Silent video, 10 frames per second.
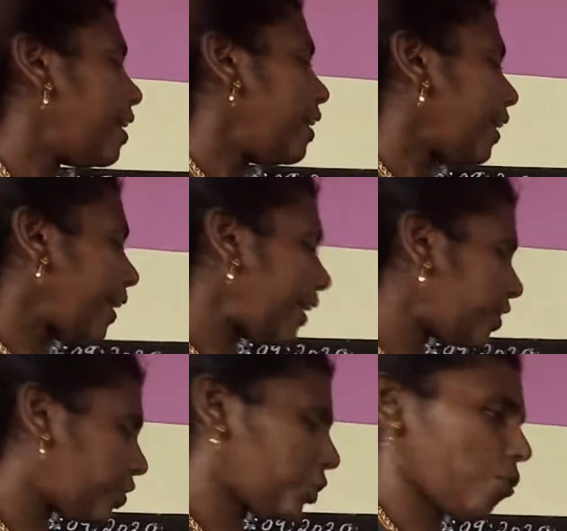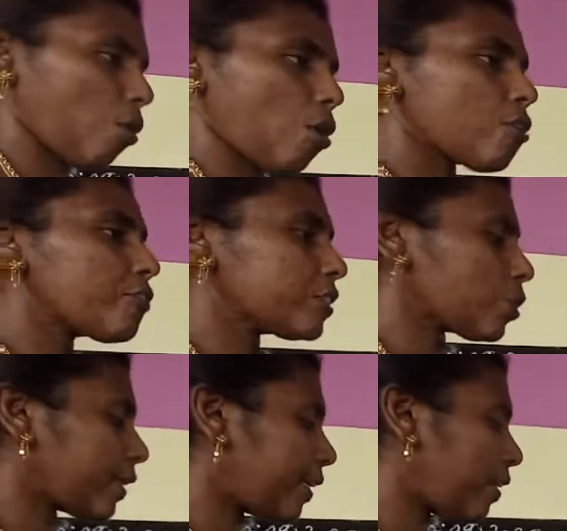ratio of,
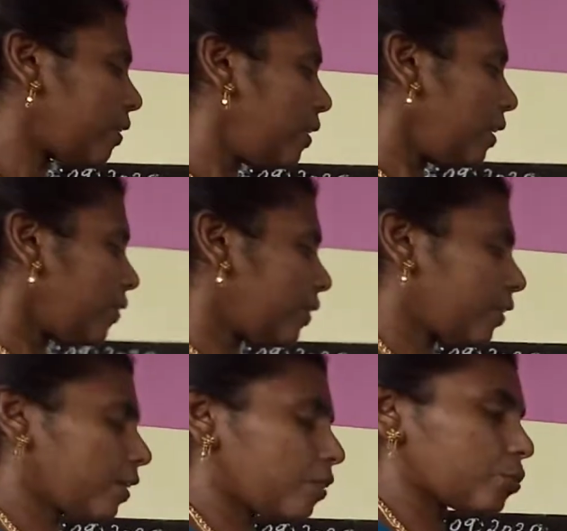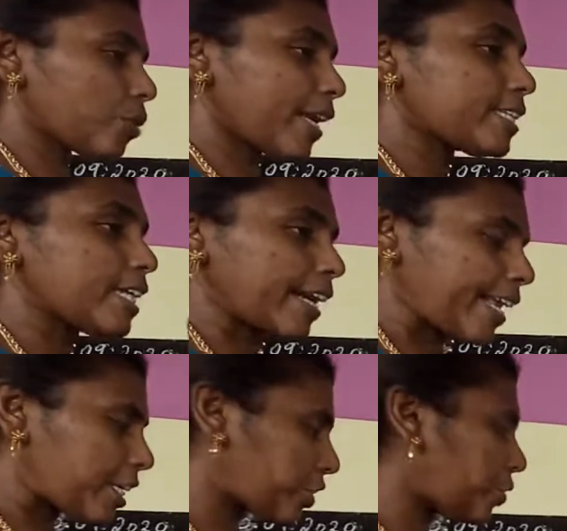so here you have to write a
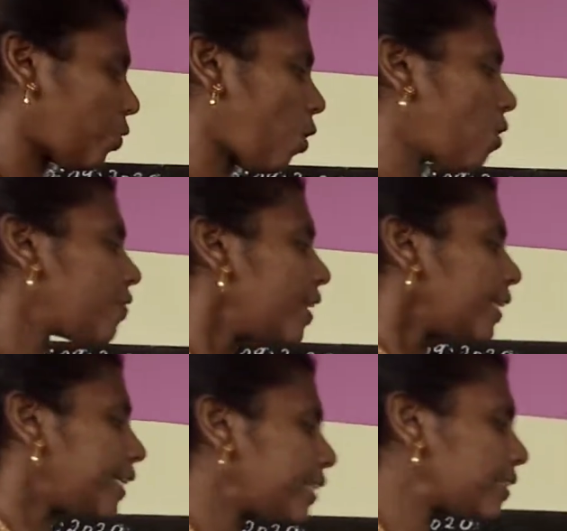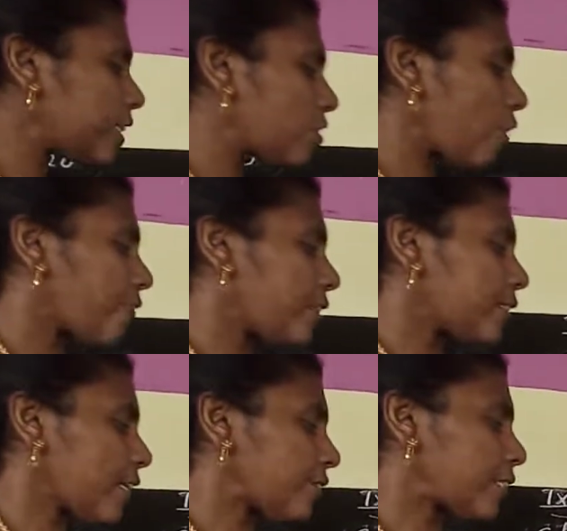ratio of density of a
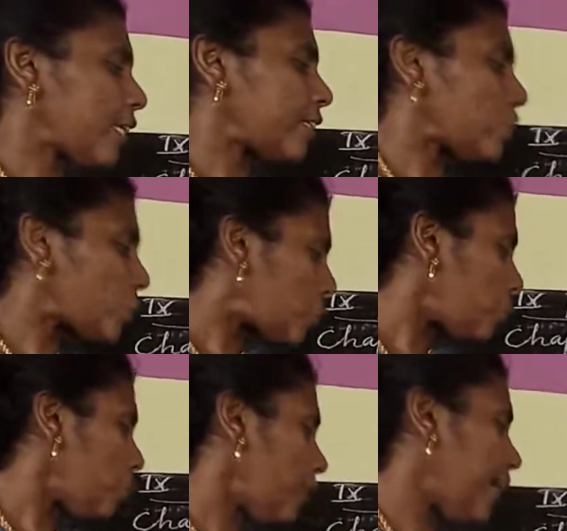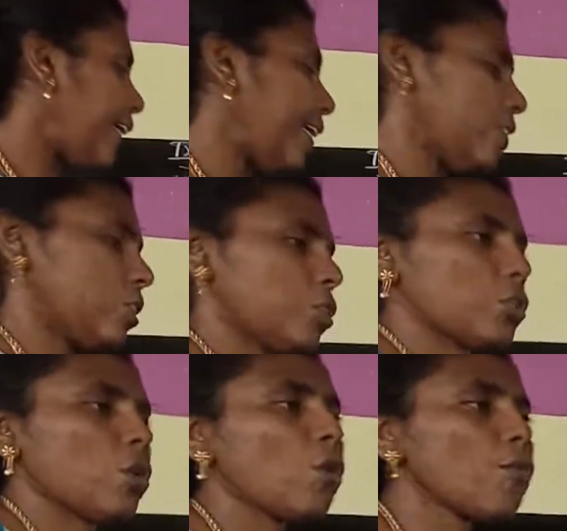substance to the
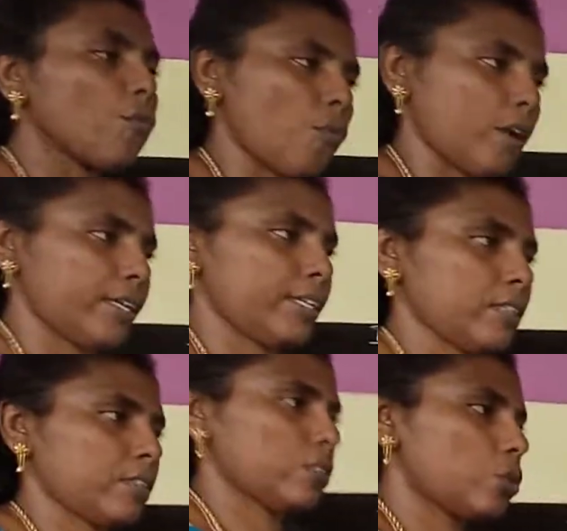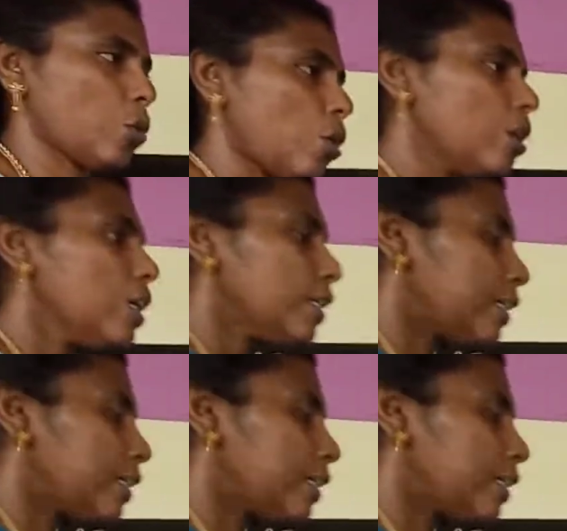density of water. So the